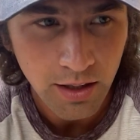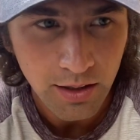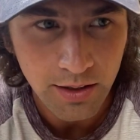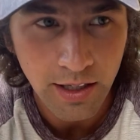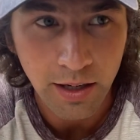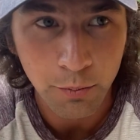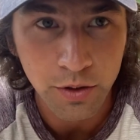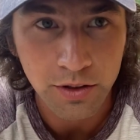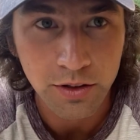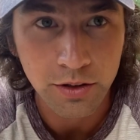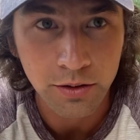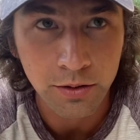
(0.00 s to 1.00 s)
yeah, I want
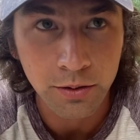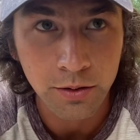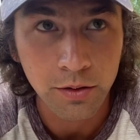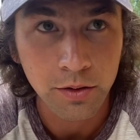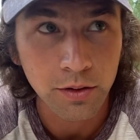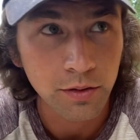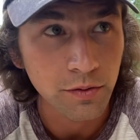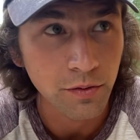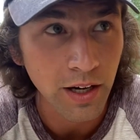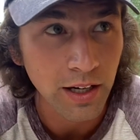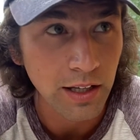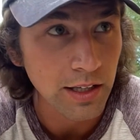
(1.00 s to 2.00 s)
to
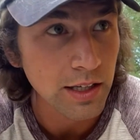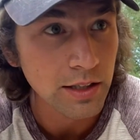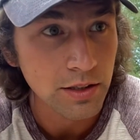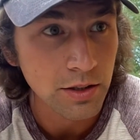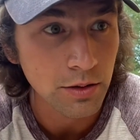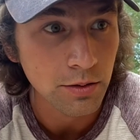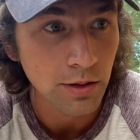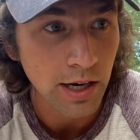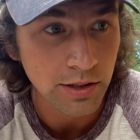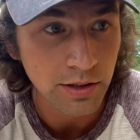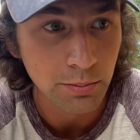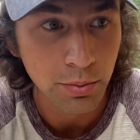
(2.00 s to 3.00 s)
finally get to
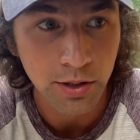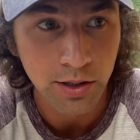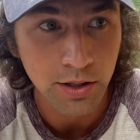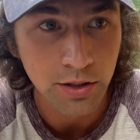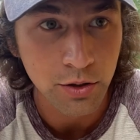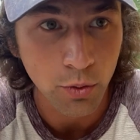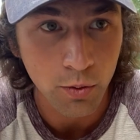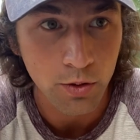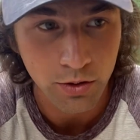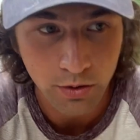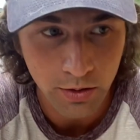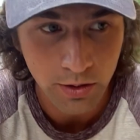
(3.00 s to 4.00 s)
actually putting the doors
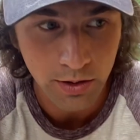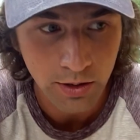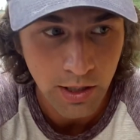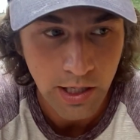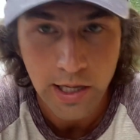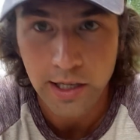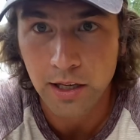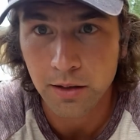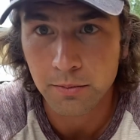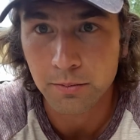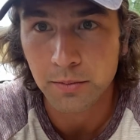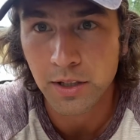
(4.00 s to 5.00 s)
on,
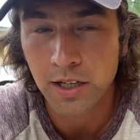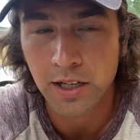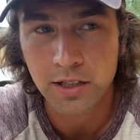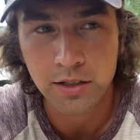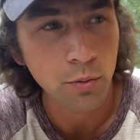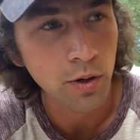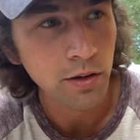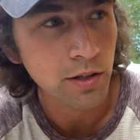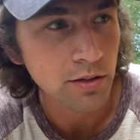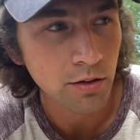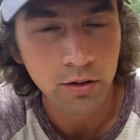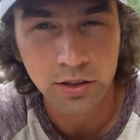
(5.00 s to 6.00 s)
getting it to where
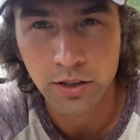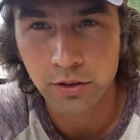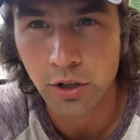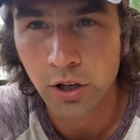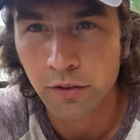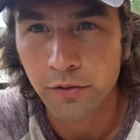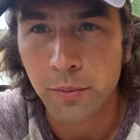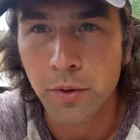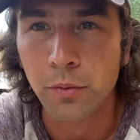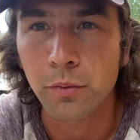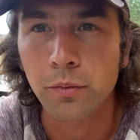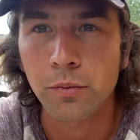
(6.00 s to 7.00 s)
these are all sealed off from
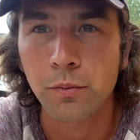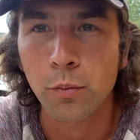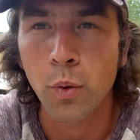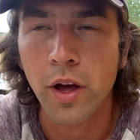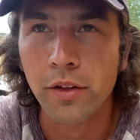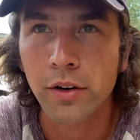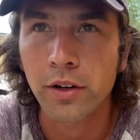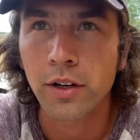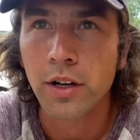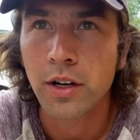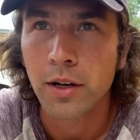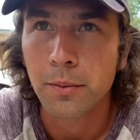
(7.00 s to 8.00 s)
the weather,
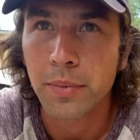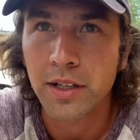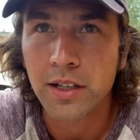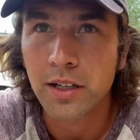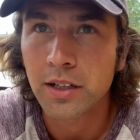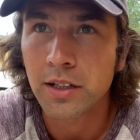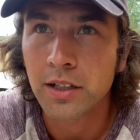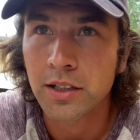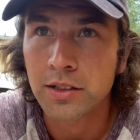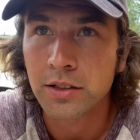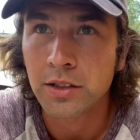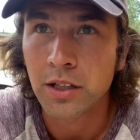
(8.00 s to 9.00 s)

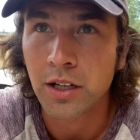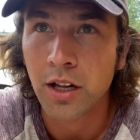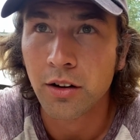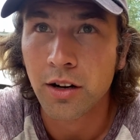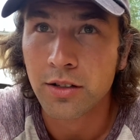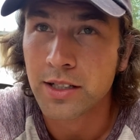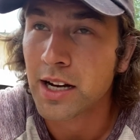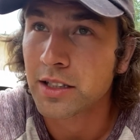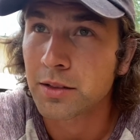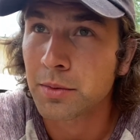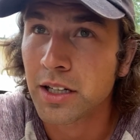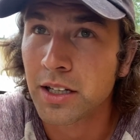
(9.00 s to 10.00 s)
because Colorado's
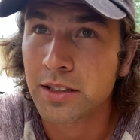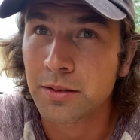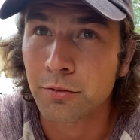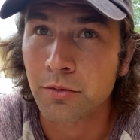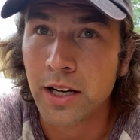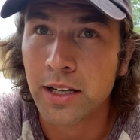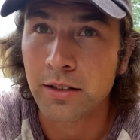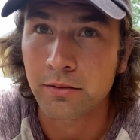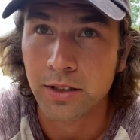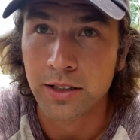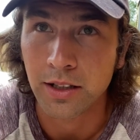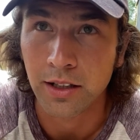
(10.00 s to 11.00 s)
actually been getting some rain
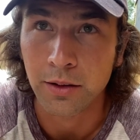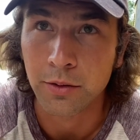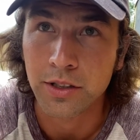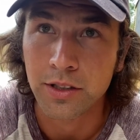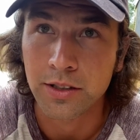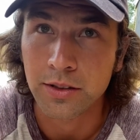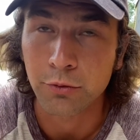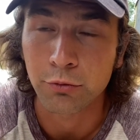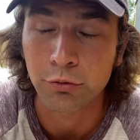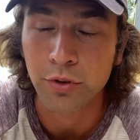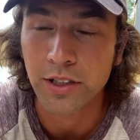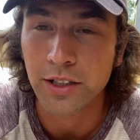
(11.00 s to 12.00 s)
recently, which is
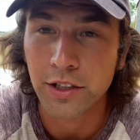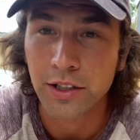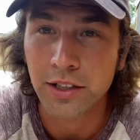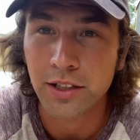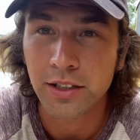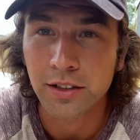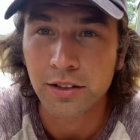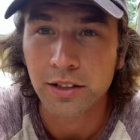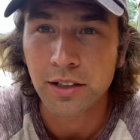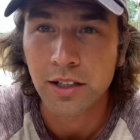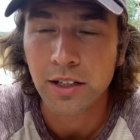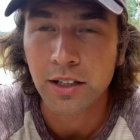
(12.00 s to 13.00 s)
really good.
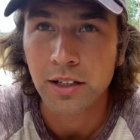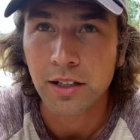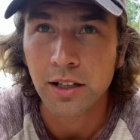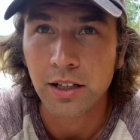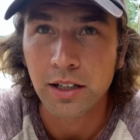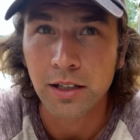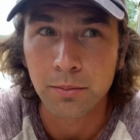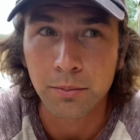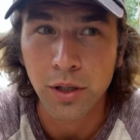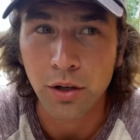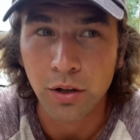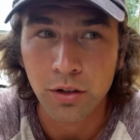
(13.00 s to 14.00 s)

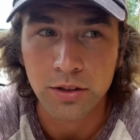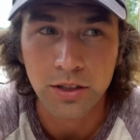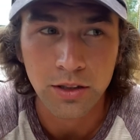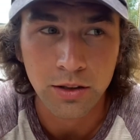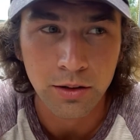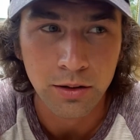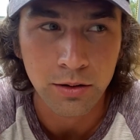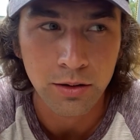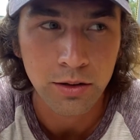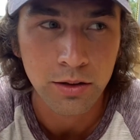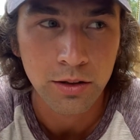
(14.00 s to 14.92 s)
But also